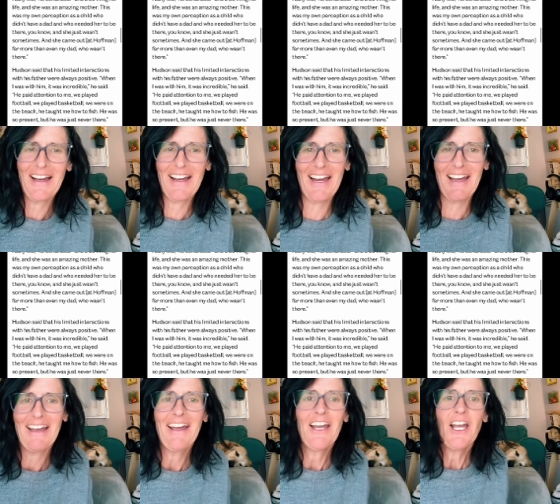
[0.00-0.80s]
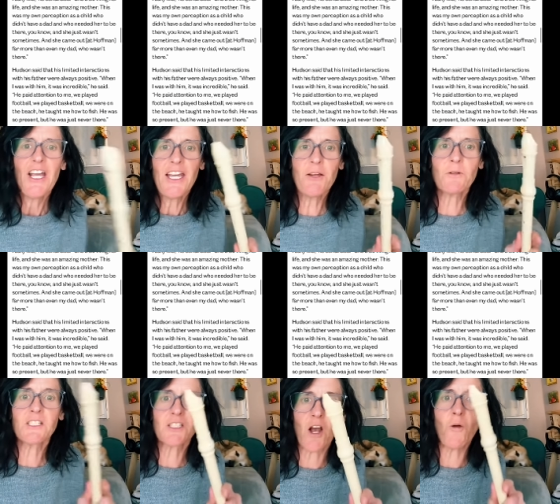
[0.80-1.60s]
Uh, he was
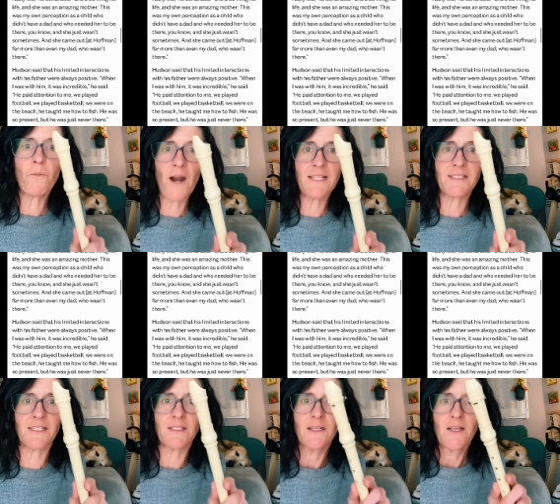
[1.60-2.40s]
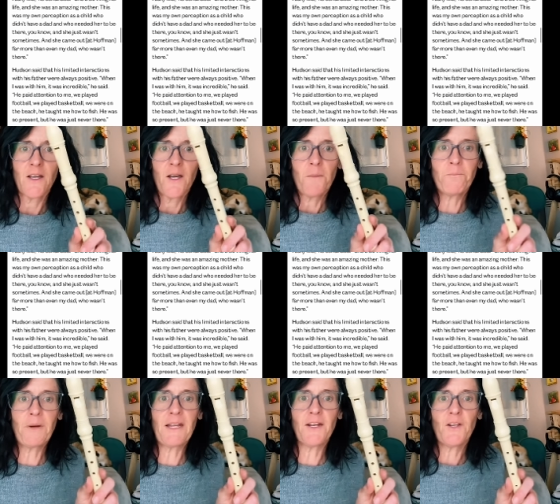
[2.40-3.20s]
so present, but